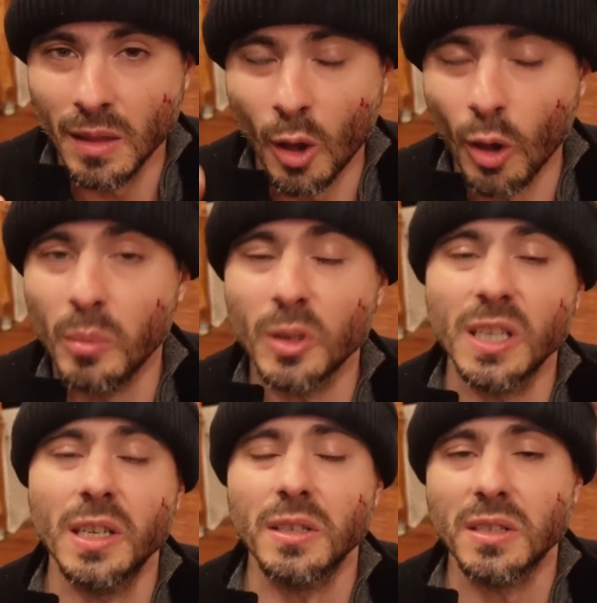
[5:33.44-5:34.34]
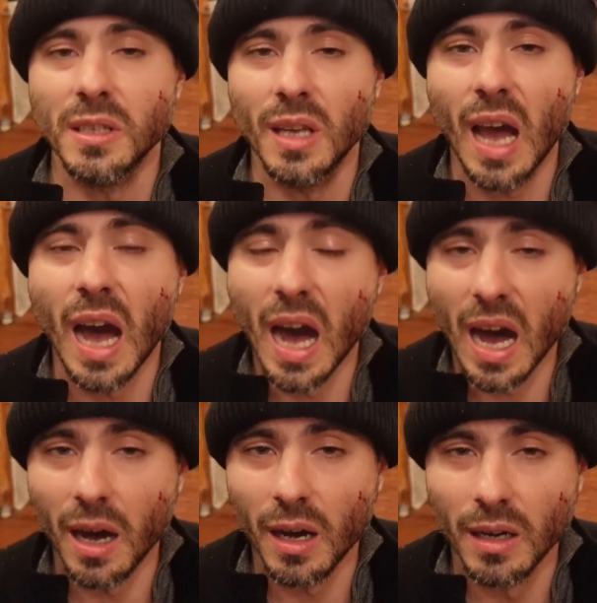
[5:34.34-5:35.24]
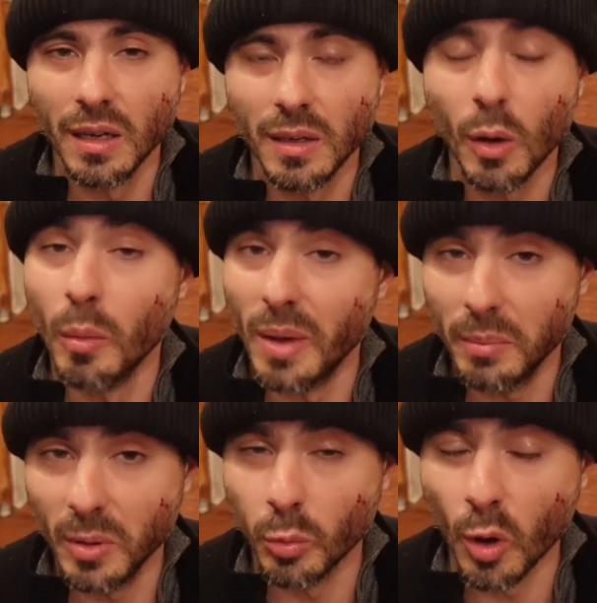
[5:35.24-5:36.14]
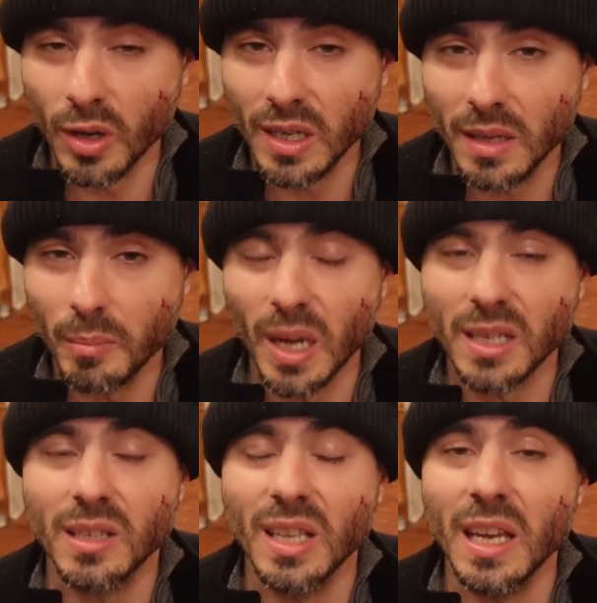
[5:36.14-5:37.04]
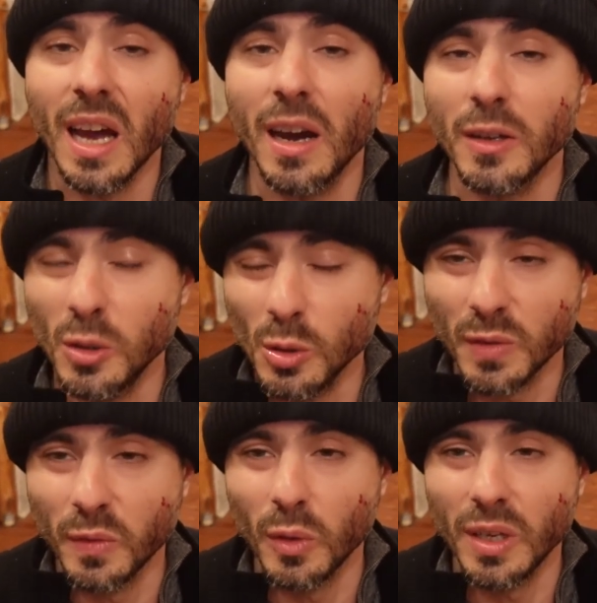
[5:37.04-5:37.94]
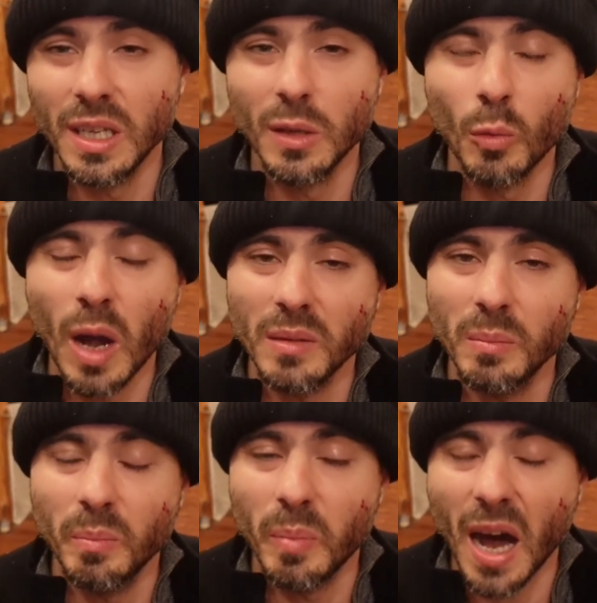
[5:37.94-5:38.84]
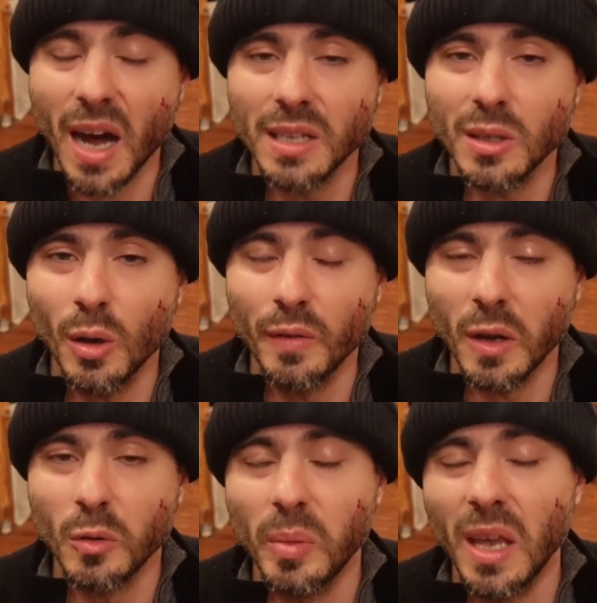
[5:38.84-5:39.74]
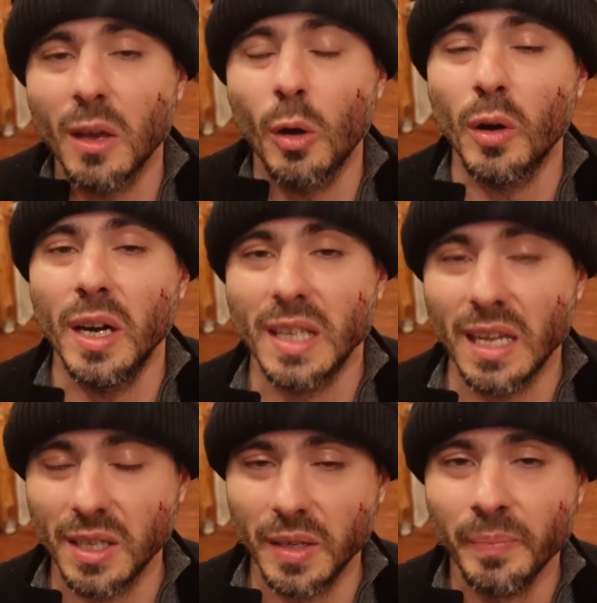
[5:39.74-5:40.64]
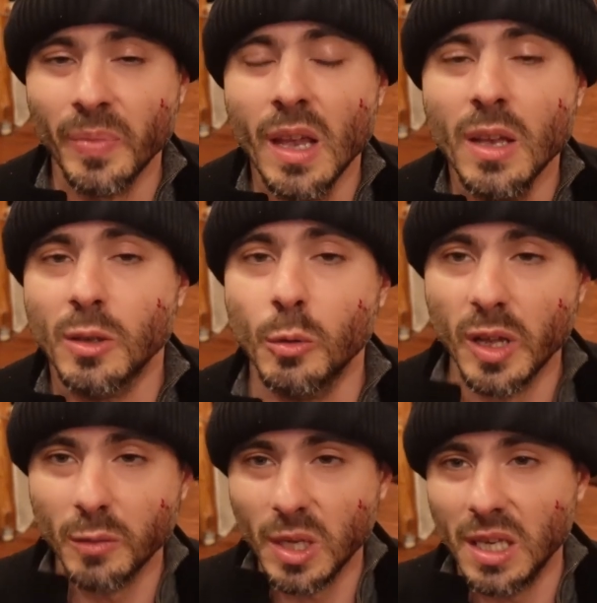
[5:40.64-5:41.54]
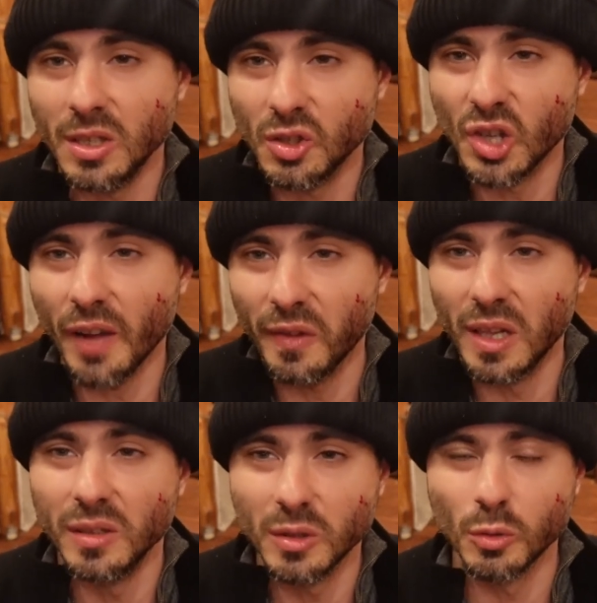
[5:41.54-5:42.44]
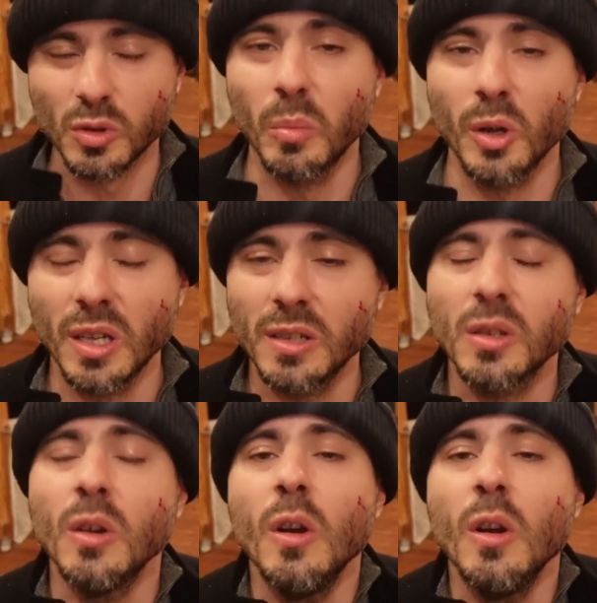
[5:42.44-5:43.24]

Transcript: All models are, or maybe wrong, but they are useful in one part of our being or another. So when we shuffle those models,